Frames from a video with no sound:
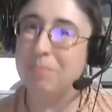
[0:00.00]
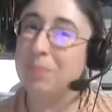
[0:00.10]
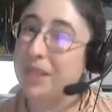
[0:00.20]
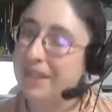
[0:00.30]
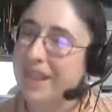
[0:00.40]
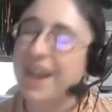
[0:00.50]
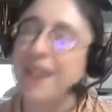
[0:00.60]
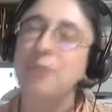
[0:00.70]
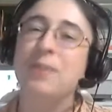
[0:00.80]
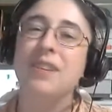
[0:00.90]
play the
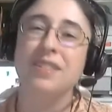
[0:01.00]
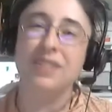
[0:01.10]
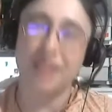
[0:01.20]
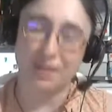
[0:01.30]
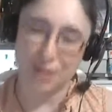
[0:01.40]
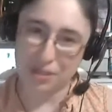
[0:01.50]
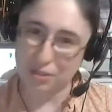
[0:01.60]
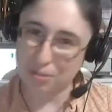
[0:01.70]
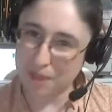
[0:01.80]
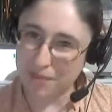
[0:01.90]
ads because the
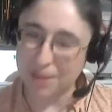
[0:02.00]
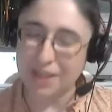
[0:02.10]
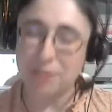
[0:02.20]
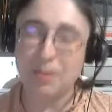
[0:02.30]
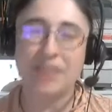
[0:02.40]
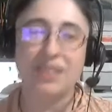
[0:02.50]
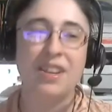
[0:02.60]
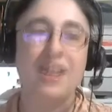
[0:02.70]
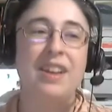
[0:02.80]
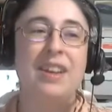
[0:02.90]
advertisers paid for that space.
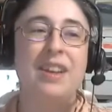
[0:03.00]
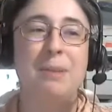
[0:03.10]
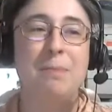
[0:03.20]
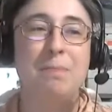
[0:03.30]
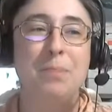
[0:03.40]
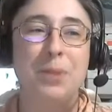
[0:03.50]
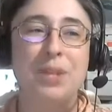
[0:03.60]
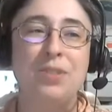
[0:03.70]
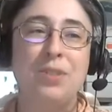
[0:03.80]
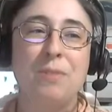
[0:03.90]

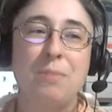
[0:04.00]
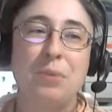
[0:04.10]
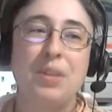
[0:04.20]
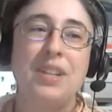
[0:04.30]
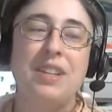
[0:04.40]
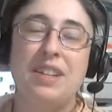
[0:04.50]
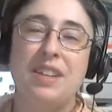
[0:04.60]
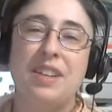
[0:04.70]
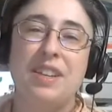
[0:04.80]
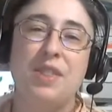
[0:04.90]
Please don't put it
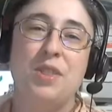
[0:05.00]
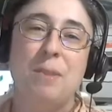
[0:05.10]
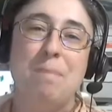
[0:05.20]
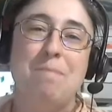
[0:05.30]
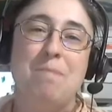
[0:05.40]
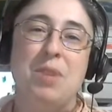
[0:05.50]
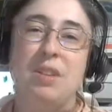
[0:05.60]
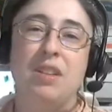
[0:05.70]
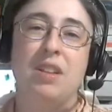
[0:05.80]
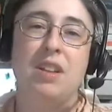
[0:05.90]
in the
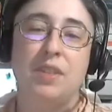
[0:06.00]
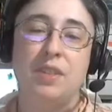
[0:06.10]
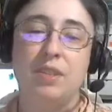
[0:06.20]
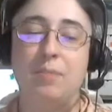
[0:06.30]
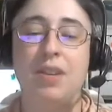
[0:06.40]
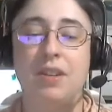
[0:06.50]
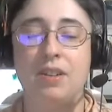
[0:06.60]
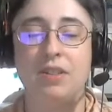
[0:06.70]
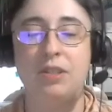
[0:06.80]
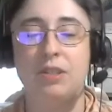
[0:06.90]
middle of a
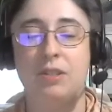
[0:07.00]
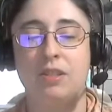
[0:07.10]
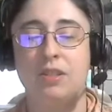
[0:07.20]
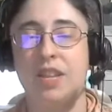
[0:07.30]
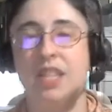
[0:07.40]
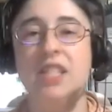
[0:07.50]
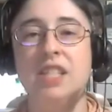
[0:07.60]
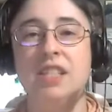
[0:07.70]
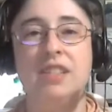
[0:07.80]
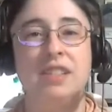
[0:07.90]
speaker's
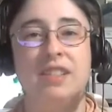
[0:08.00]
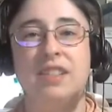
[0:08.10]
sentence,